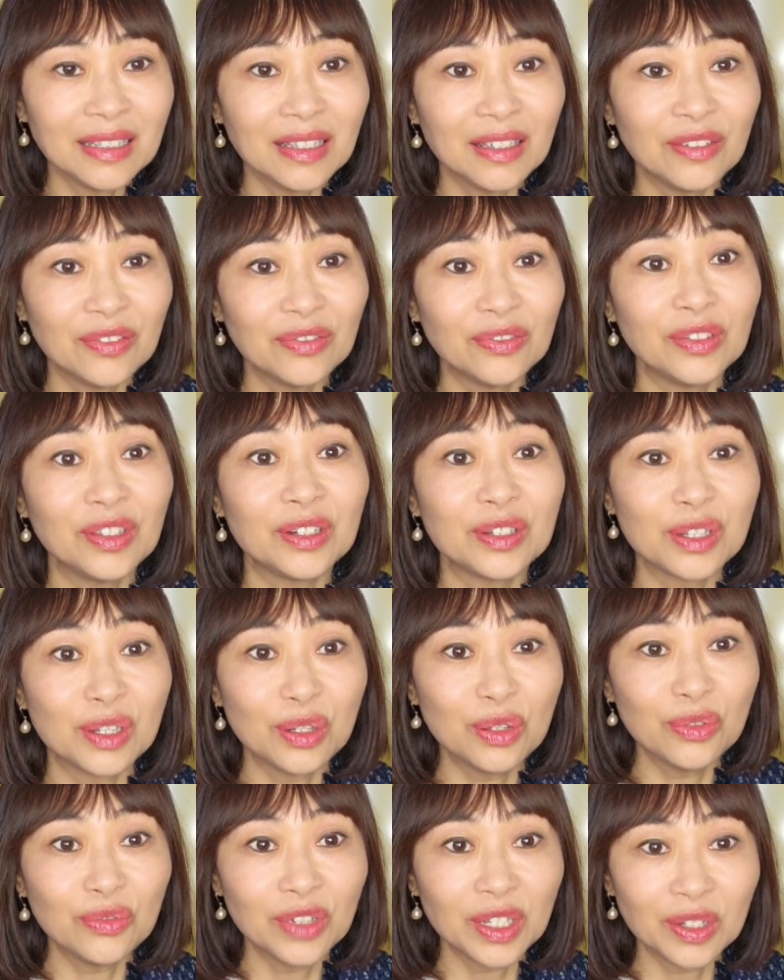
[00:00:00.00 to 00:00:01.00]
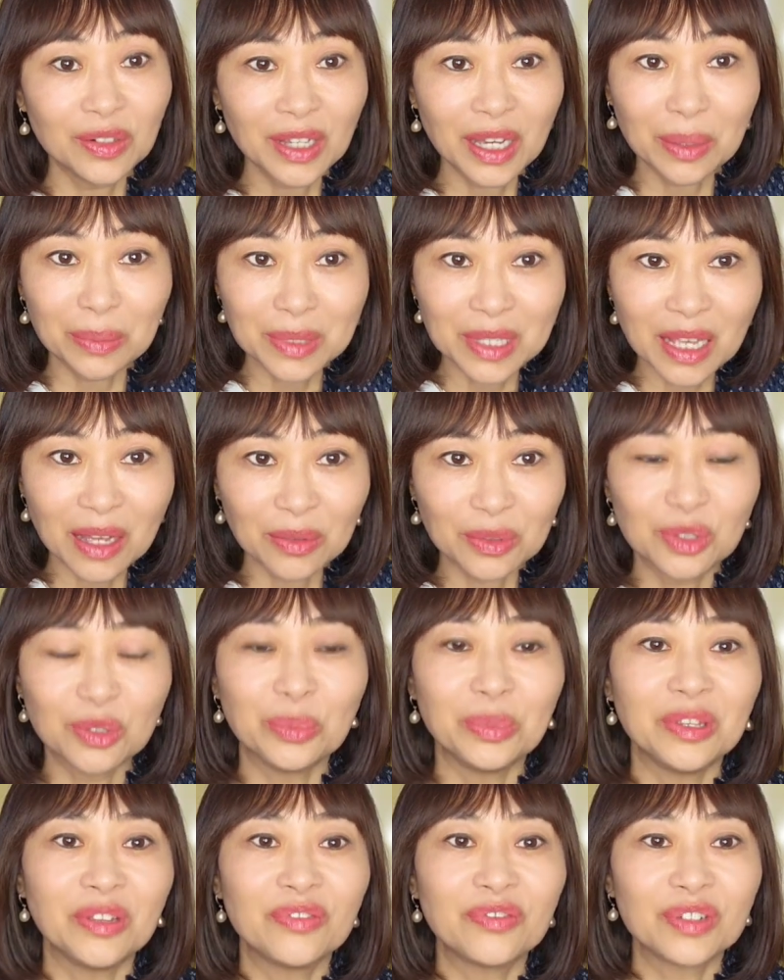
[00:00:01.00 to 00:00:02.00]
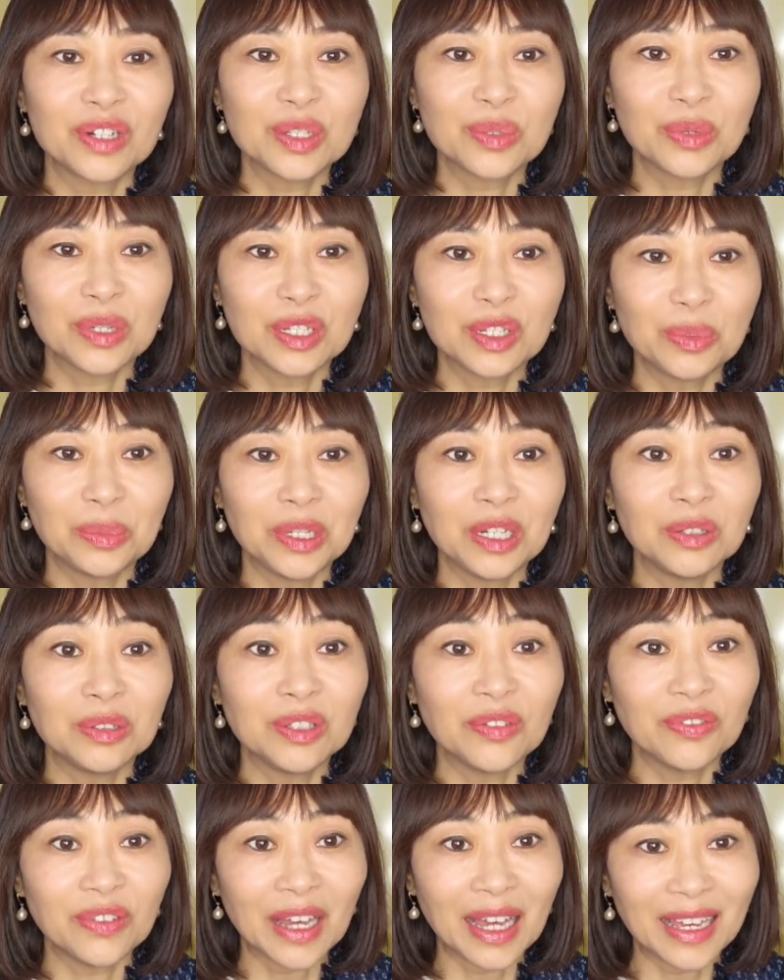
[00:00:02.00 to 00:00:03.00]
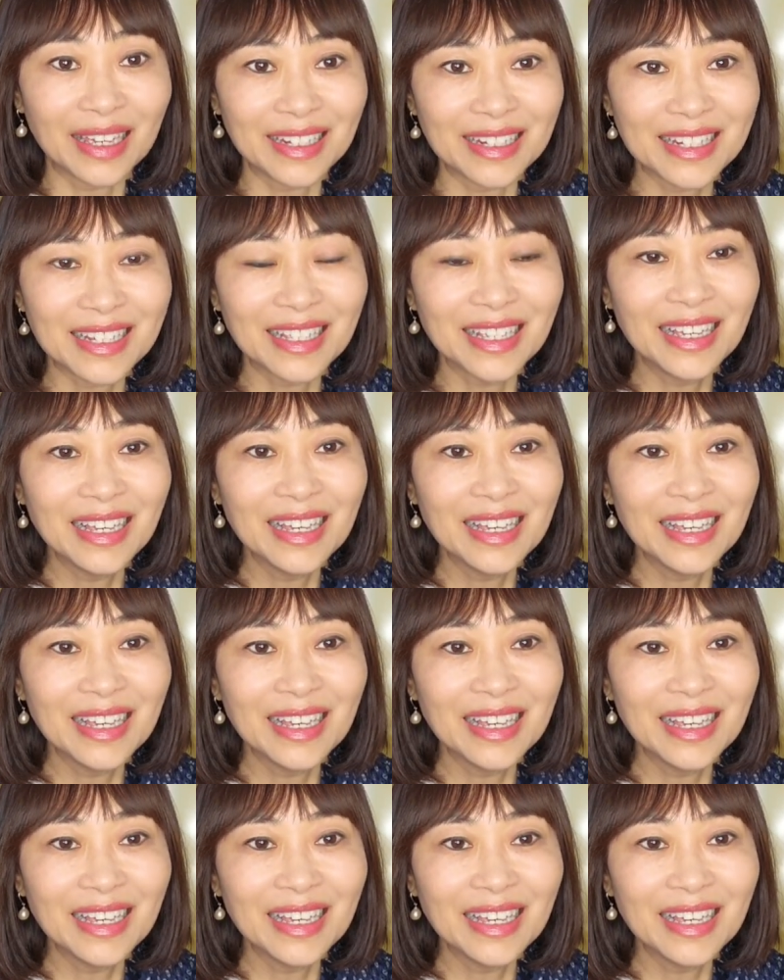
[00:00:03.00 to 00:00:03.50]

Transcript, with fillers: If there's a new video comes out, you'll be the first one to be notified.